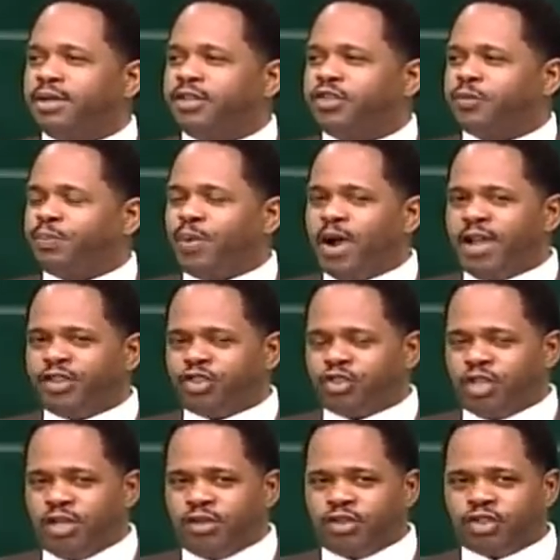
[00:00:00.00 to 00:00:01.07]

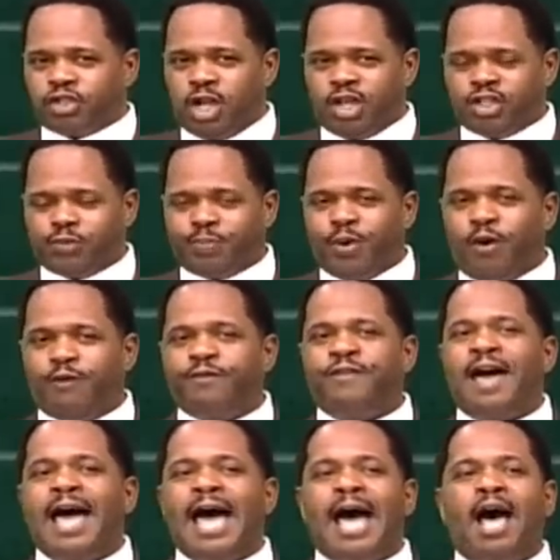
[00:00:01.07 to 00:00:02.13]
expressed in such
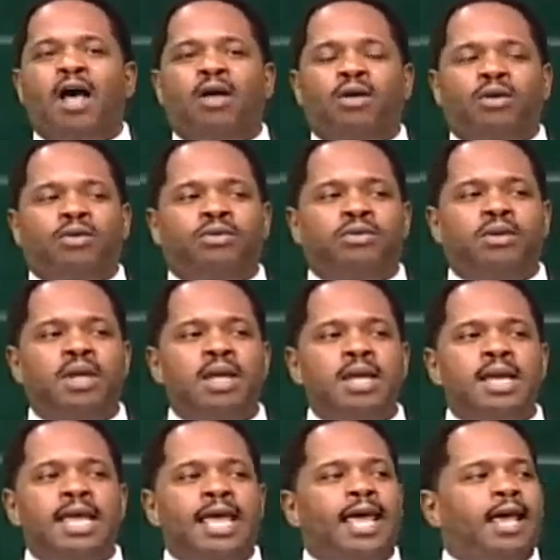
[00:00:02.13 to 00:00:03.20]
profound,
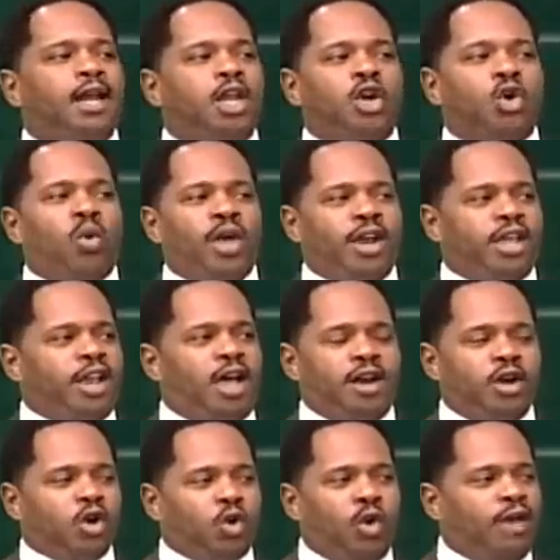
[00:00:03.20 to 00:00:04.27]
eloquent, and
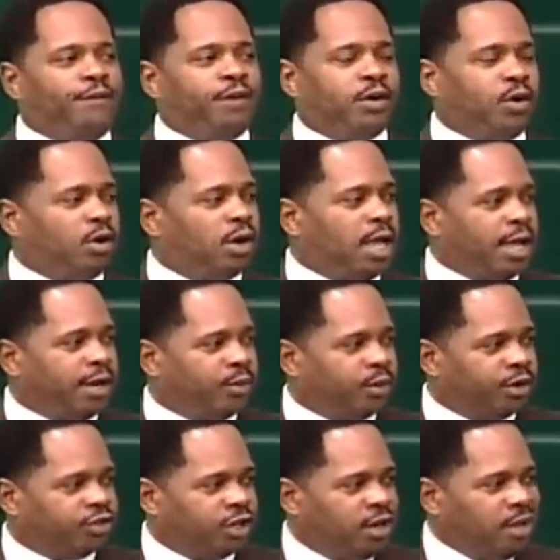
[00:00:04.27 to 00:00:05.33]
unequivocal
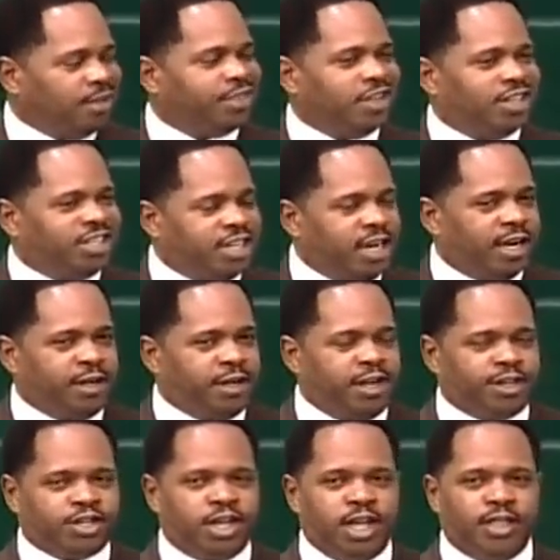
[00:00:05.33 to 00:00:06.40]
language the
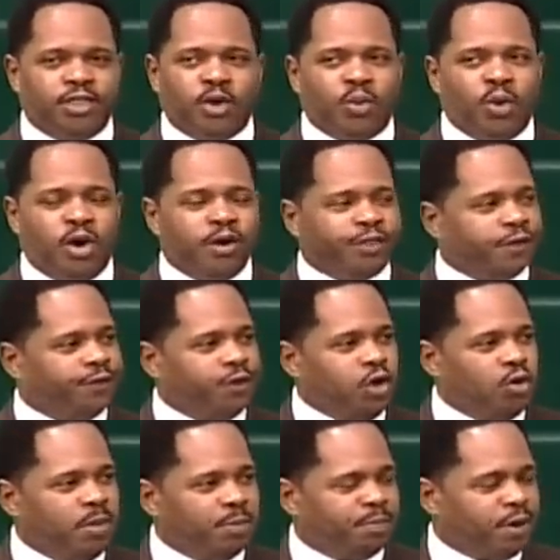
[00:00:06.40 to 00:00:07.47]
dignity and the worth of
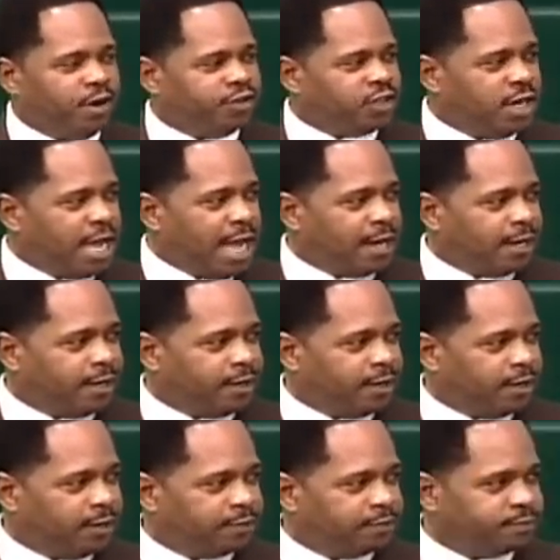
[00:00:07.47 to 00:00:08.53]
human
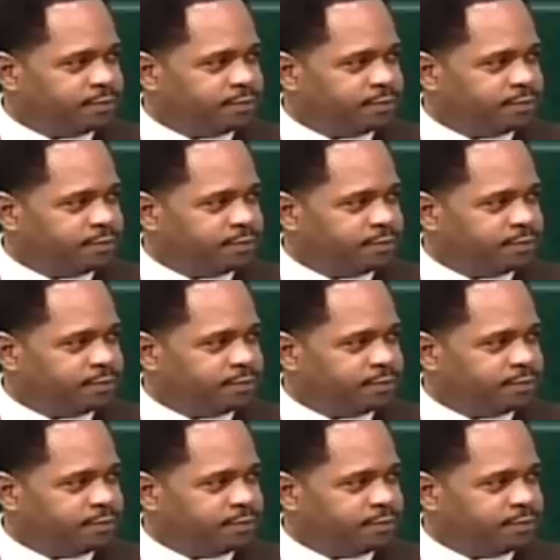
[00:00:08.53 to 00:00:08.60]
personality.